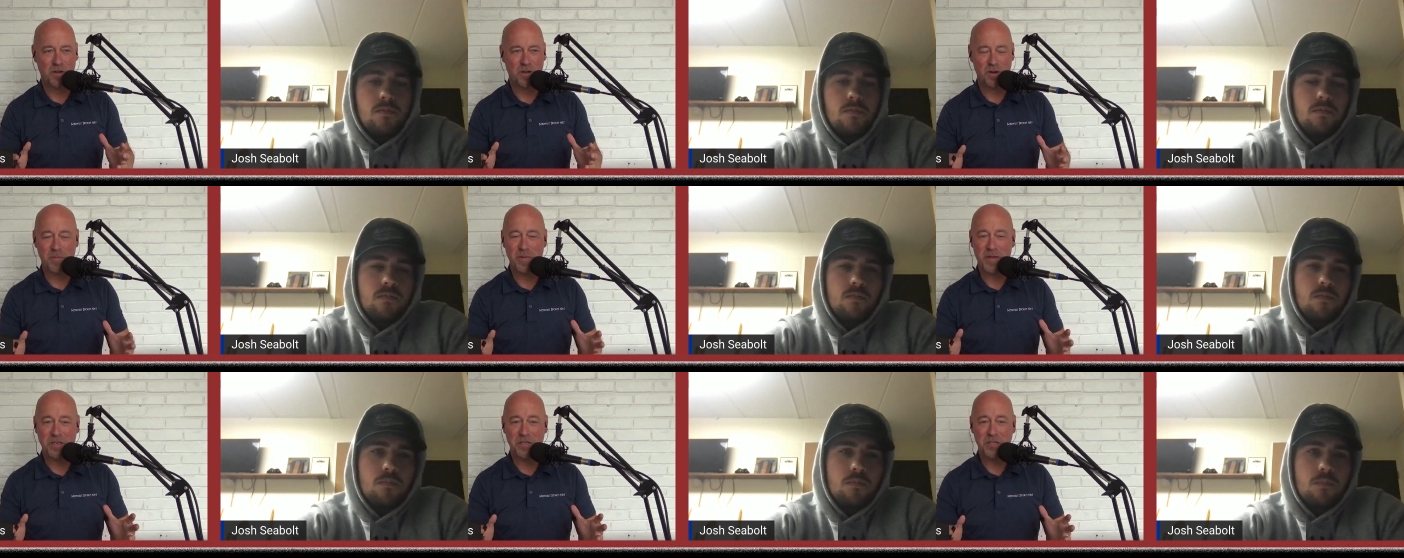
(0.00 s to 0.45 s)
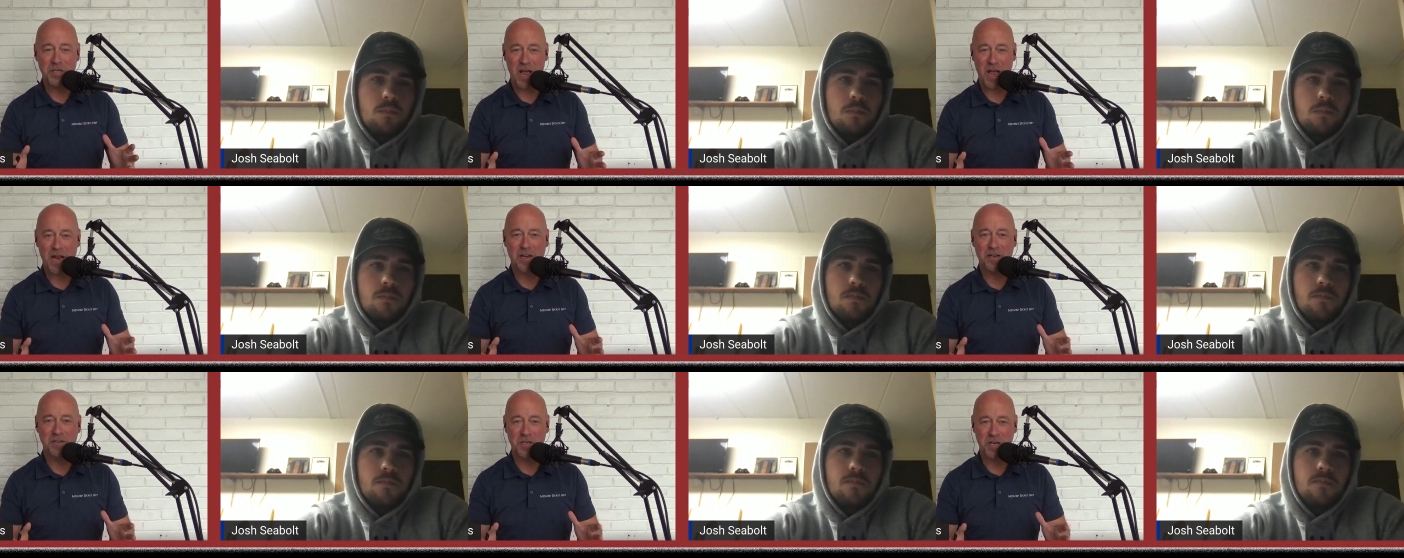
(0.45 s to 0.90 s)
Speaker 1: going to be a
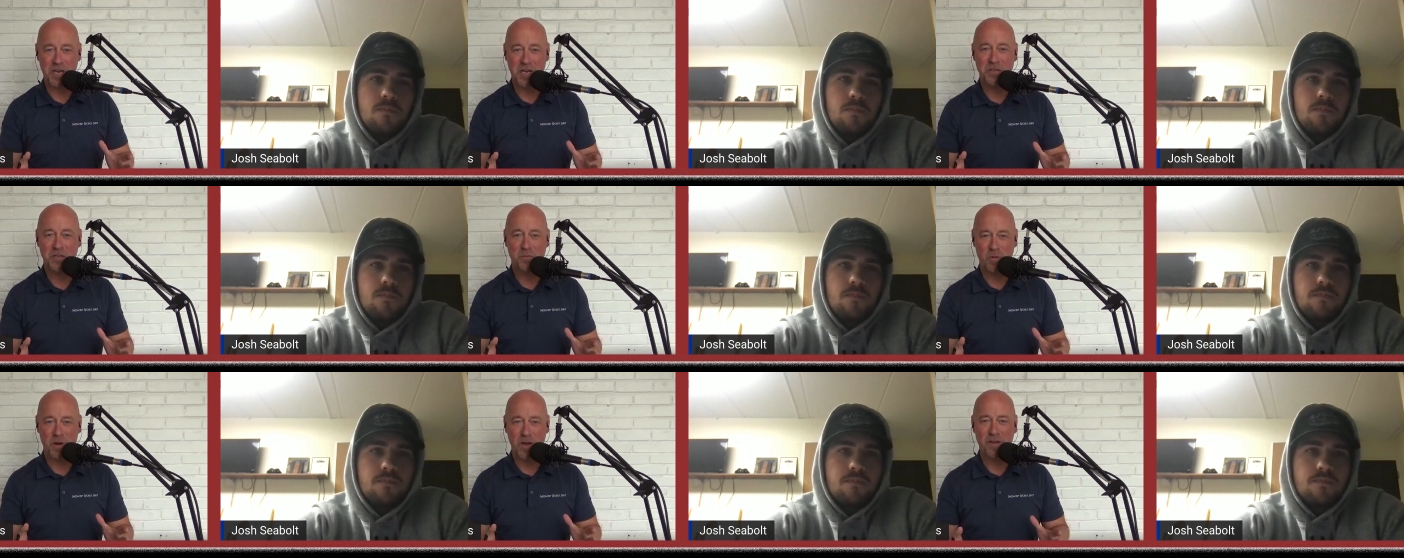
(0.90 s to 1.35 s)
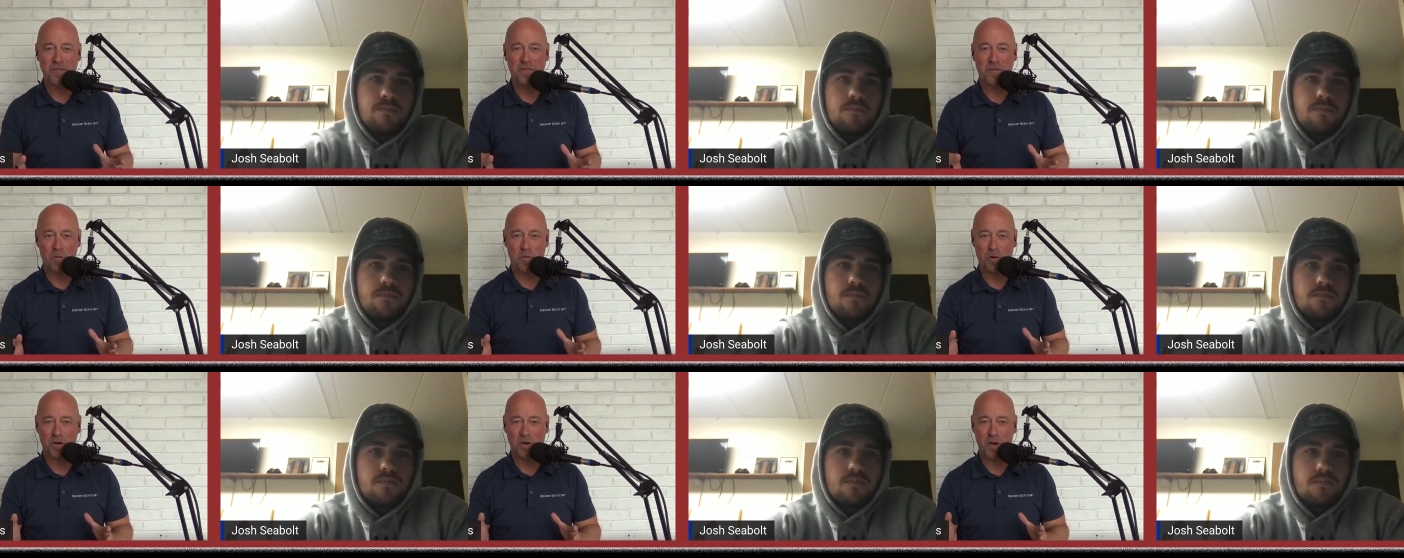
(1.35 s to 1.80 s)
challenge each week
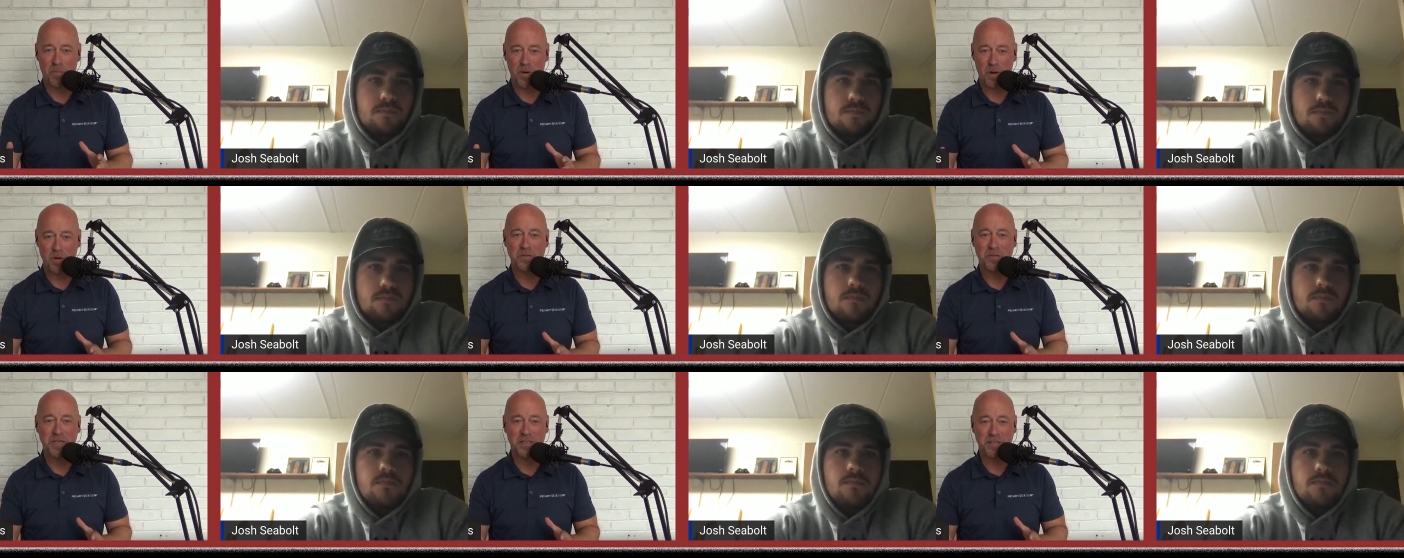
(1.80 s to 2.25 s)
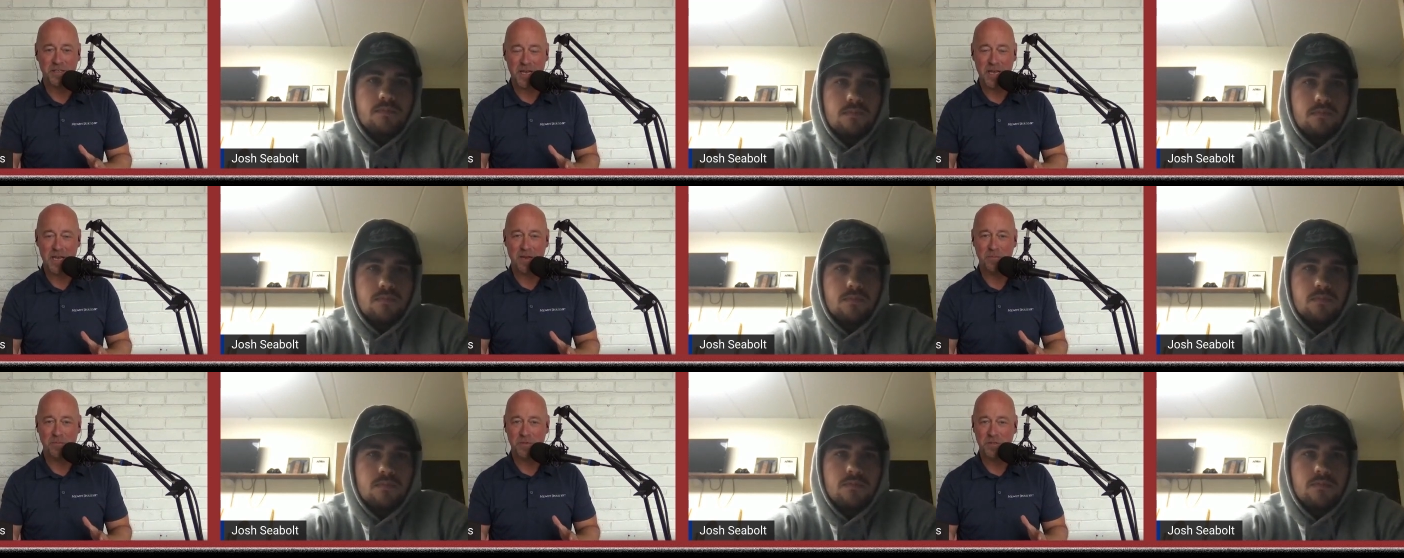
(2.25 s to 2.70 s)
for opposing
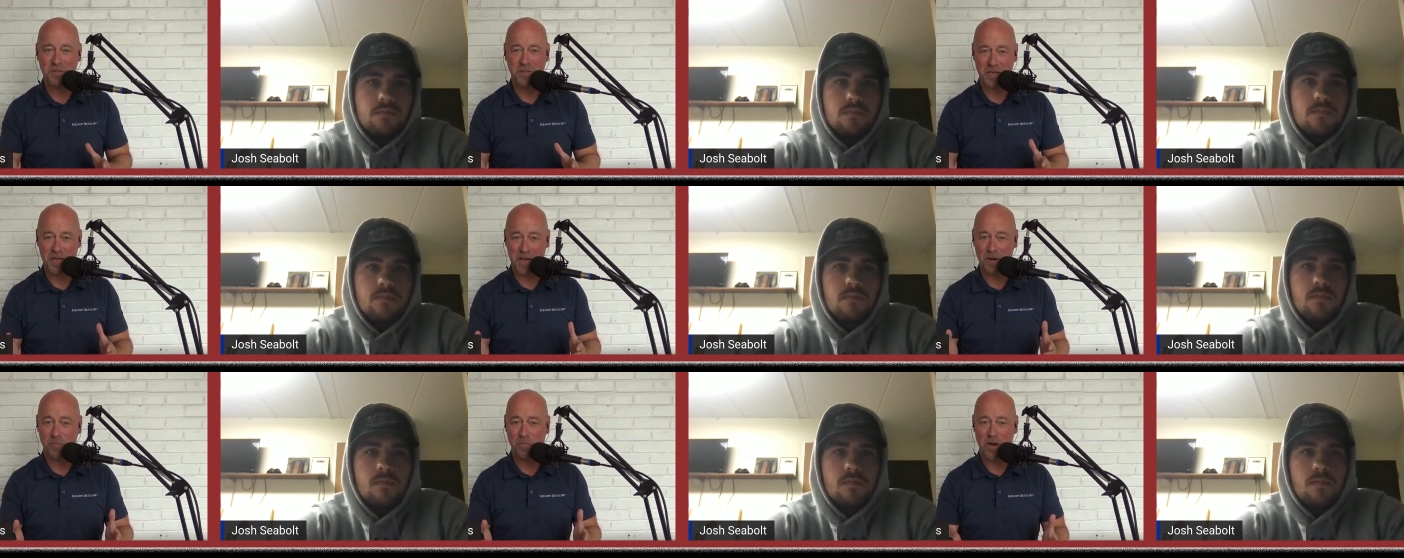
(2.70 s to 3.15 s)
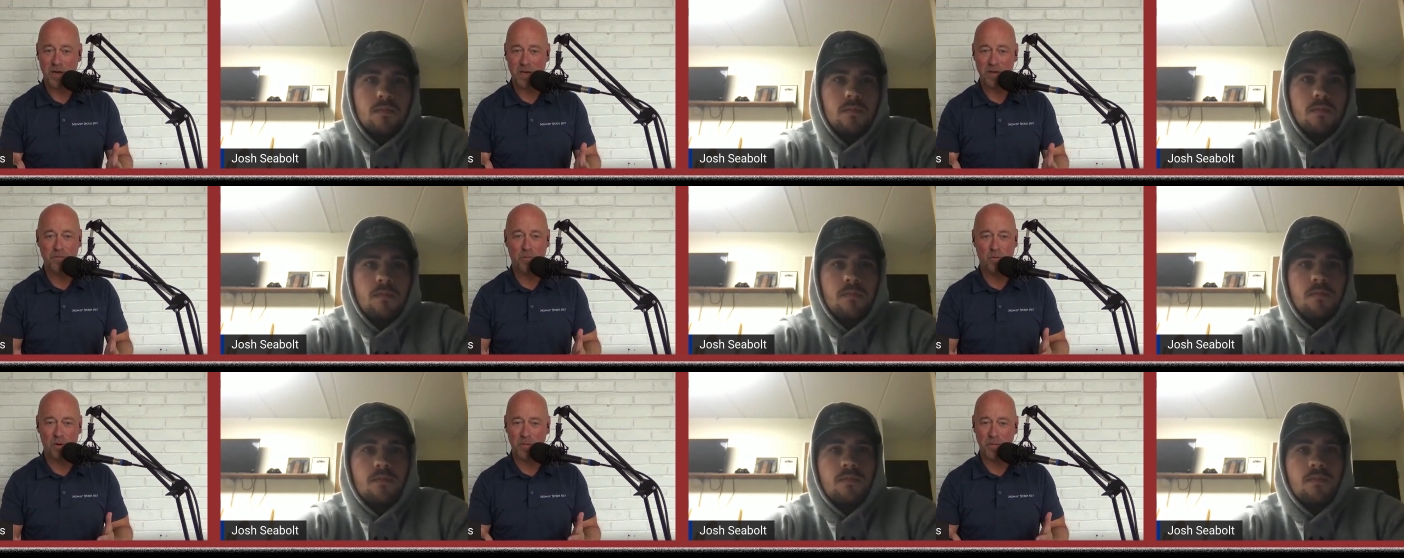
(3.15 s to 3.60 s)
teams to get
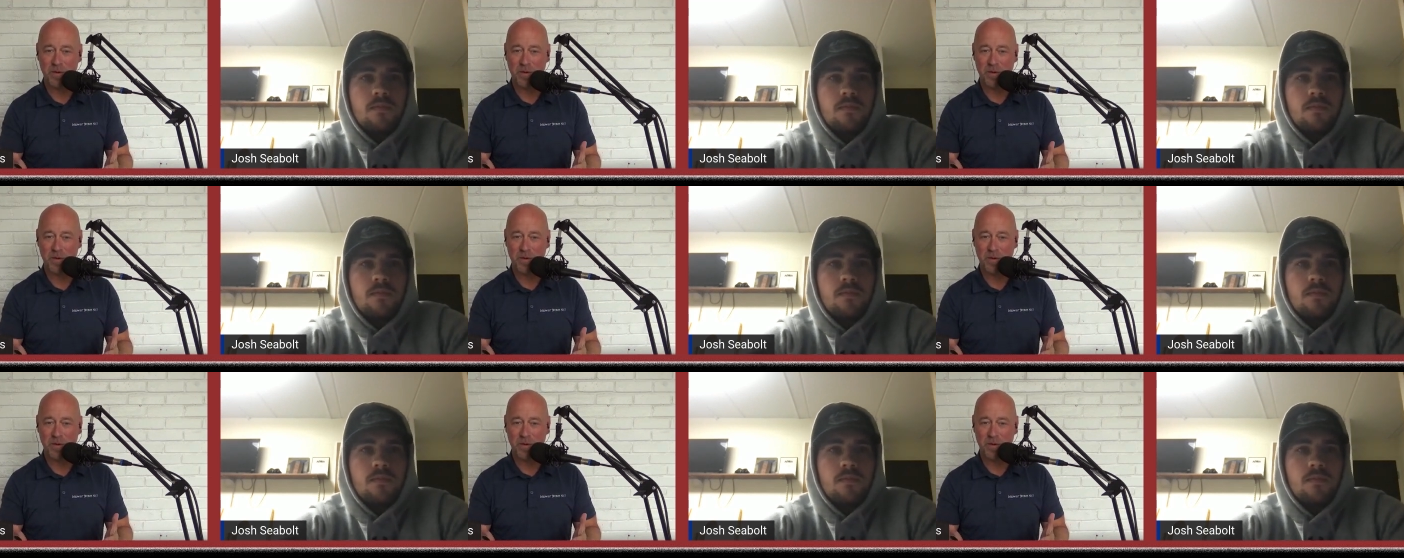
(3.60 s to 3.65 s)
ready for